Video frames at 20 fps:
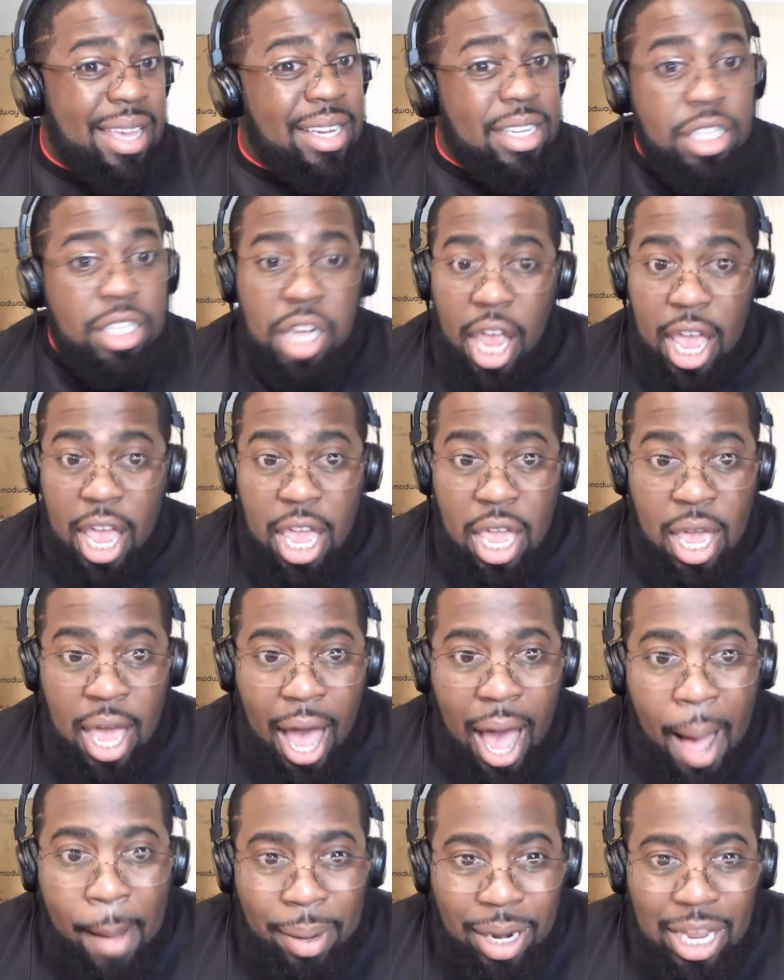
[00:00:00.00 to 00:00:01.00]
Jay,
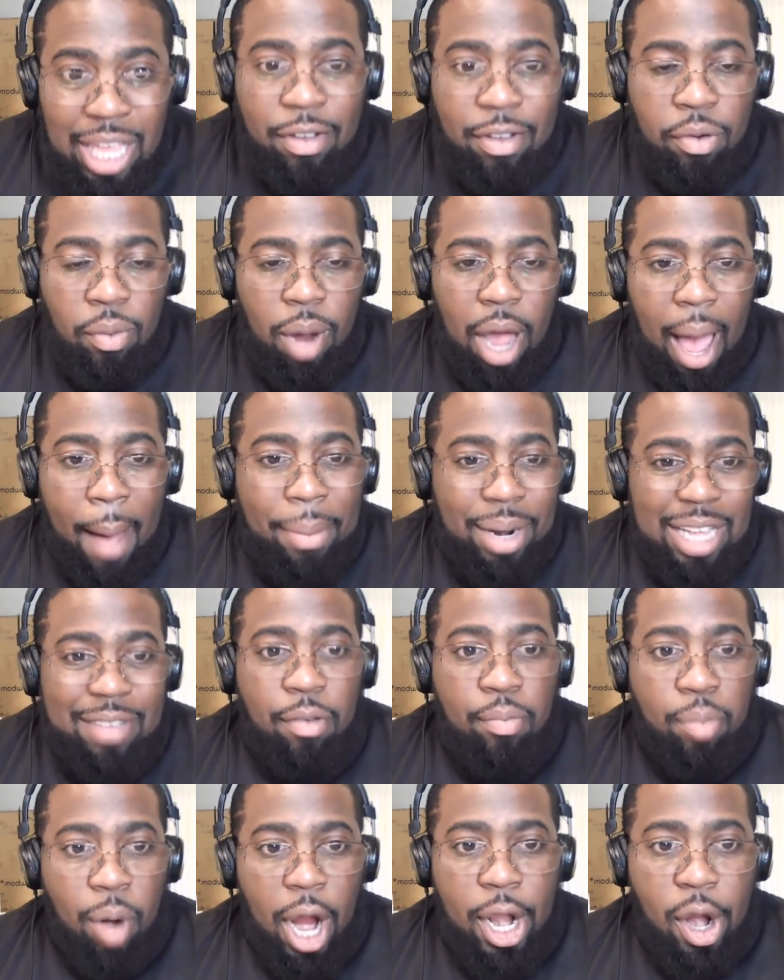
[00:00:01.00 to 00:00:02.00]
I believe in
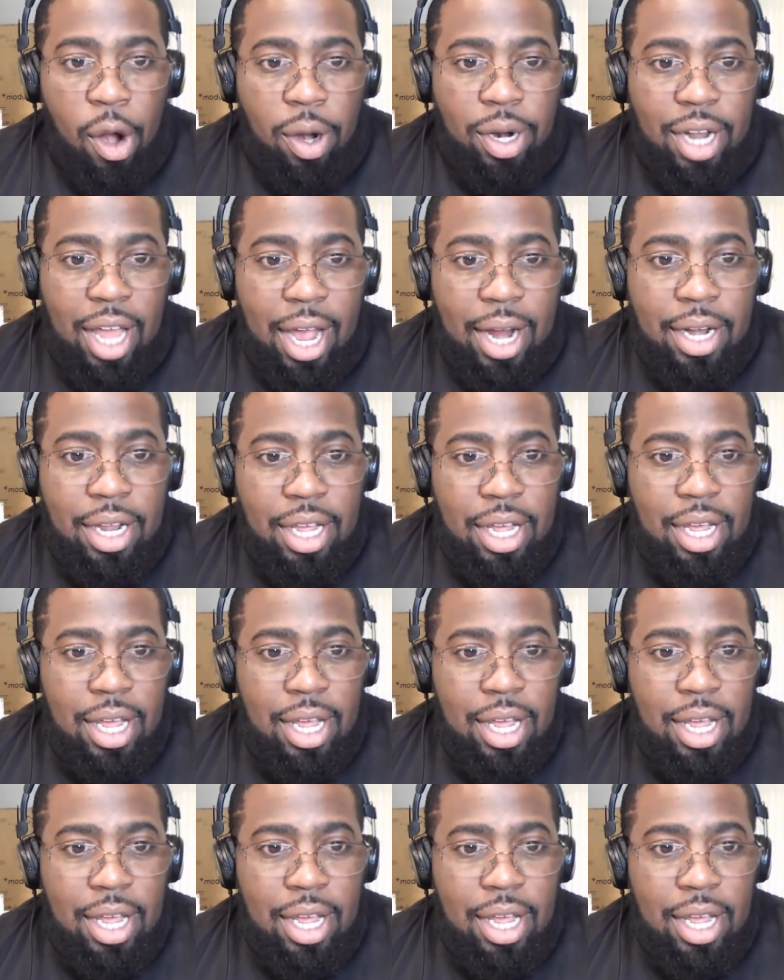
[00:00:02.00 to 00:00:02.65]
Brian Hartline.